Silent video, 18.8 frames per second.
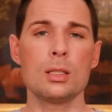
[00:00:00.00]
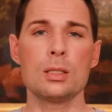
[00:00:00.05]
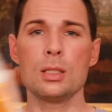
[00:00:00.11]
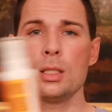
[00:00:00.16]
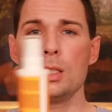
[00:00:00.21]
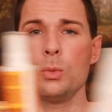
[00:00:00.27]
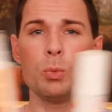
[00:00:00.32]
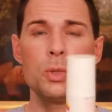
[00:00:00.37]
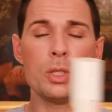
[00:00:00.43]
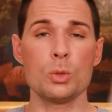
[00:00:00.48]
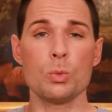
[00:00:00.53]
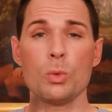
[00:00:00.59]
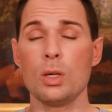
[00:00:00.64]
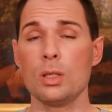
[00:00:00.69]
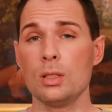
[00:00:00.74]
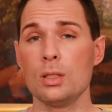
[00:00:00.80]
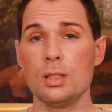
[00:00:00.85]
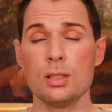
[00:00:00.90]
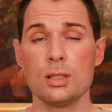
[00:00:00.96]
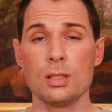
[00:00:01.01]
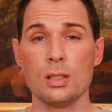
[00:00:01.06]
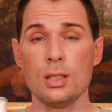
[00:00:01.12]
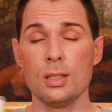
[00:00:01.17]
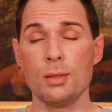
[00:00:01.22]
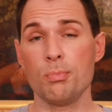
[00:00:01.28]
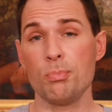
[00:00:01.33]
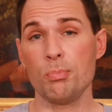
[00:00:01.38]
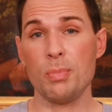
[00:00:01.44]
see which one is
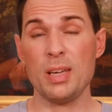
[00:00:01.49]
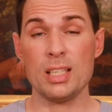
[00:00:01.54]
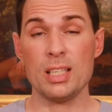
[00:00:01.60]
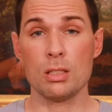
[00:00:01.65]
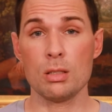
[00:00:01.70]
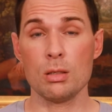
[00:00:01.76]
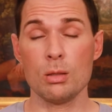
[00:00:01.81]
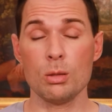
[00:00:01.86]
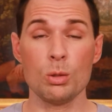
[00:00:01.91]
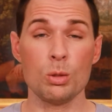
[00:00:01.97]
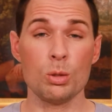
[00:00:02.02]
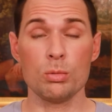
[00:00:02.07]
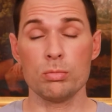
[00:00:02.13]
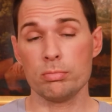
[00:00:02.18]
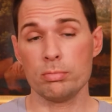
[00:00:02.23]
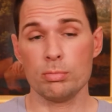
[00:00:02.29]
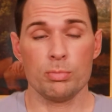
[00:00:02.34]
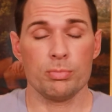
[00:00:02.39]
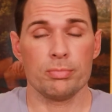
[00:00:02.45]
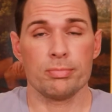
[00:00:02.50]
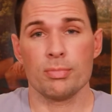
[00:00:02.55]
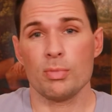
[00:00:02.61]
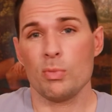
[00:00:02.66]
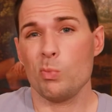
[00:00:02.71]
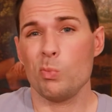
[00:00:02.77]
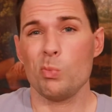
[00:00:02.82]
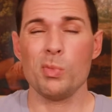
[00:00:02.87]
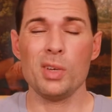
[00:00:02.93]
better, or
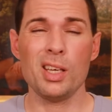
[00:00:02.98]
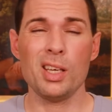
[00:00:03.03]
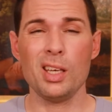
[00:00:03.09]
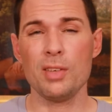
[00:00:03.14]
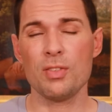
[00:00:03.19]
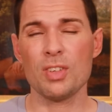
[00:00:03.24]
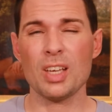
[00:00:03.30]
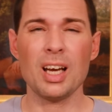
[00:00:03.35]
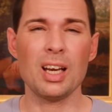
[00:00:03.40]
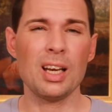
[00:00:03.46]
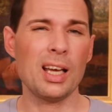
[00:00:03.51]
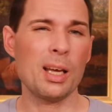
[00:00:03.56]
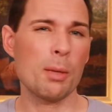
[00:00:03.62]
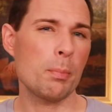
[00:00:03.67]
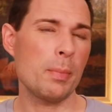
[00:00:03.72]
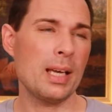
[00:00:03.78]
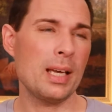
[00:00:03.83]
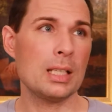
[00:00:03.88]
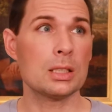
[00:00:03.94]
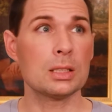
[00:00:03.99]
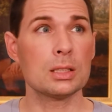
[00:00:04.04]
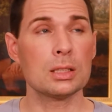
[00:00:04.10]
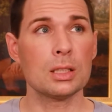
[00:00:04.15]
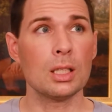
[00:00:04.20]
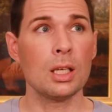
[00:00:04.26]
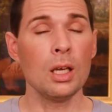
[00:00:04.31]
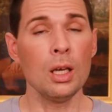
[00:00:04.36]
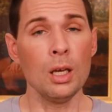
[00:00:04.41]
if kind of like
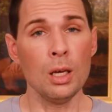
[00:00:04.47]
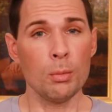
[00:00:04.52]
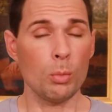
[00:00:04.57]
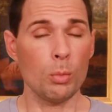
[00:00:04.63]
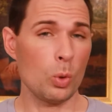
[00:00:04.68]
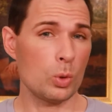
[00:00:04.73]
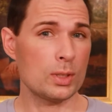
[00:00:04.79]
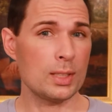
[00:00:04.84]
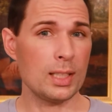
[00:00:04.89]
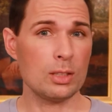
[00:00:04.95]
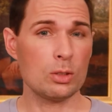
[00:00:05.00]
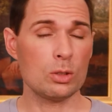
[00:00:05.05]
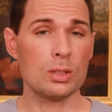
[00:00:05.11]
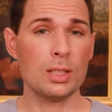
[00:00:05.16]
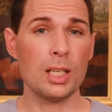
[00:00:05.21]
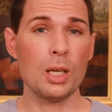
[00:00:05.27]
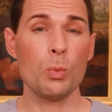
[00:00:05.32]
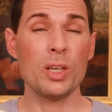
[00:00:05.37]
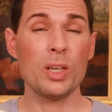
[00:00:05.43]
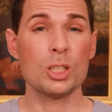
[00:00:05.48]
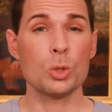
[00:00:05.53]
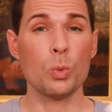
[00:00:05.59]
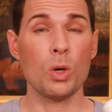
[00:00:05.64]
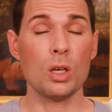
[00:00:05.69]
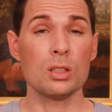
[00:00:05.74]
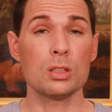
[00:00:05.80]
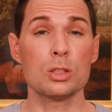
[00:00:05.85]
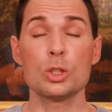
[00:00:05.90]
makes more sense to say which
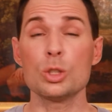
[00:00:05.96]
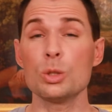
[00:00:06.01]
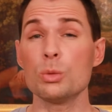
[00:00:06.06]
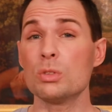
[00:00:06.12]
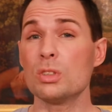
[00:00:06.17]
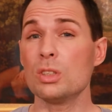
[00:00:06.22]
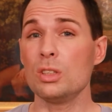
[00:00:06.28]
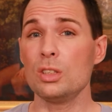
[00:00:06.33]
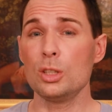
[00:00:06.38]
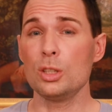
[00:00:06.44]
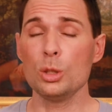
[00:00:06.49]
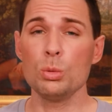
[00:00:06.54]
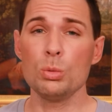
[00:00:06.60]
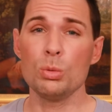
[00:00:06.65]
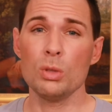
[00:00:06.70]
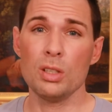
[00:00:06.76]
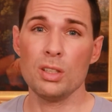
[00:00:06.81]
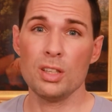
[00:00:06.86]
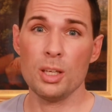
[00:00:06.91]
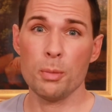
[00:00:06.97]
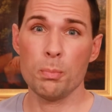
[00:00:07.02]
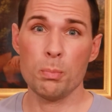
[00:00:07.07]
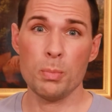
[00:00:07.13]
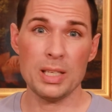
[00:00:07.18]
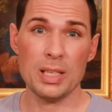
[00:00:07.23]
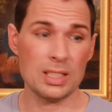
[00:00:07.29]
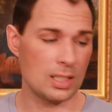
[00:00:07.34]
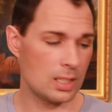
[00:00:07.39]
one suits you the
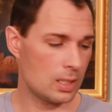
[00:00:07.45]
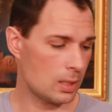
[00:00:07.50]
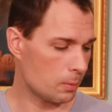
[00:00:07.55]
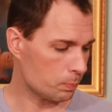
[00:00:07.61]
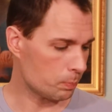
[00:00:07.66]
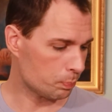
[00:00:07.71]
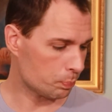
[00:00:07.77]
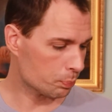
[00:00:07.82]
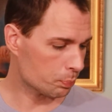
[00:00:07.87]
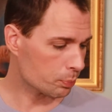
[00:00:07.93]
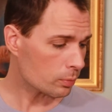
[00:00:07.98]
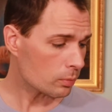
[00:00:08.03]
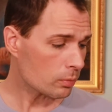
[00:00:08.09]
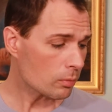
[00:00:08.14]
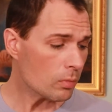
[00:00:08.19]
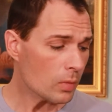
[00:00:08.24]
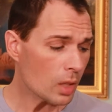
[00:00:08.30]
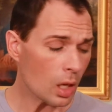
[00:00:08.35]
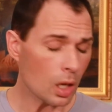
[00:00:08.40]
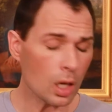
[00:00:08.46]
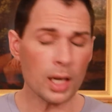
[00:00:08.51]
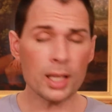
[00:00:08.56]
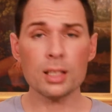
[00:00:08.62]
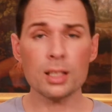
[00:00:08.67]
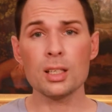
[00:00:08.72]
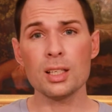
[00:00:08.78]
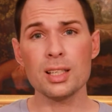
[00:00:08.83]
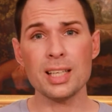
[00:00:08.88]
best.
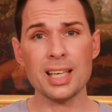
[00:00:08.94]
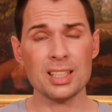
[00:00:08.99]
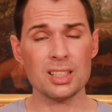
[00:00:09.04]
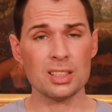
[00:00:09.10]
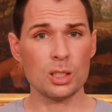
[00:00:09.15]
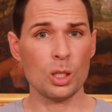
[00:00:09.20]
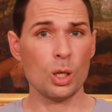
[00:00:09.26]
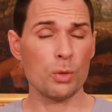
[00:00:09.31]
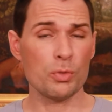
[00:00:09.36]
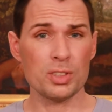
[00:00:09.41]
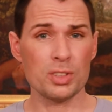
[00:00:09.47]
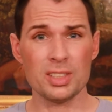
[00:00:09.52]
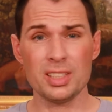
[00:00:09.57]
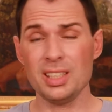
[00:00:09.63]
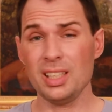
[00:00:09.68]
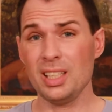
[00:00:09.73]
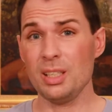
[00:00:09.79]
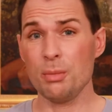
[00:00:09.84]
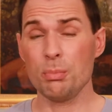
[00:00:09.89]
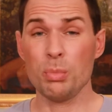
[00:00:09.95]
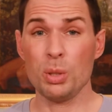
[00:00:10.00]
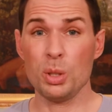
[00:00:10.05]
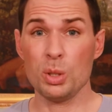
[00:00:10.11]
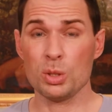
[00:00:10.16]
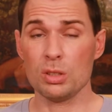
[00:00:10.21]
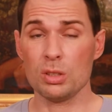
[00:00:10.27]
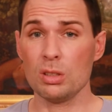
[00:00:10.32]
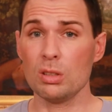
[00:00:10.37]
And that is obviously a
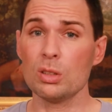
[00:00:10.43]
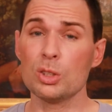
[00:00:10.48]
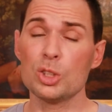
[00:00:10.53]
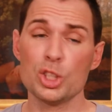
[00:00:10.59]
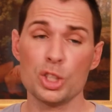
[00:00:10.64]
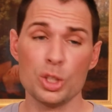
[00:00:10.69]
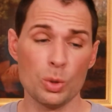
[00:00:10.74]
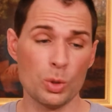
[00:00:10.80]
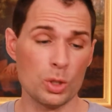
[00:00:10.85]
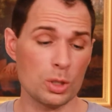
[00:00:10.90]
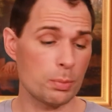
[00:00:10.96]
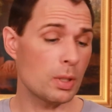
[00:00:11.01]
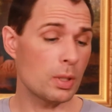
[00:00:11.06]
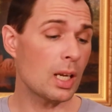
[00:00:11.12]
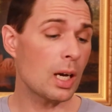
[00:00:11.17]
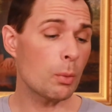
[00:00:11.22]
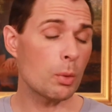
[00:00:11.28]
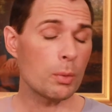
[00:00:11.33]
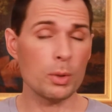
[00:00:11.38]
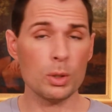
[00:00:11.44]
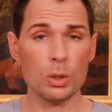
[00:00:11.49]
personal choice. But now we will